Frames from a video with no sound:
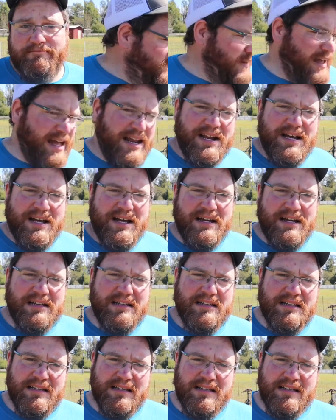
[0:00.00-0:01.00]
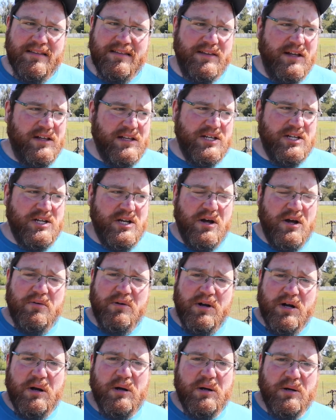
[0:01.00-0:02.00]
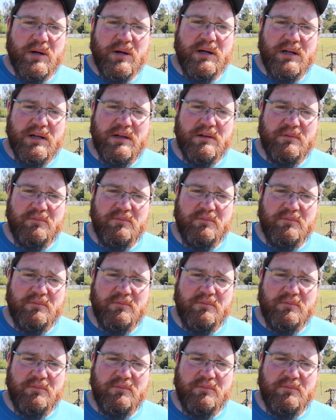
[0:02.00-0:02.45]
And they'll let you know when they're hungry.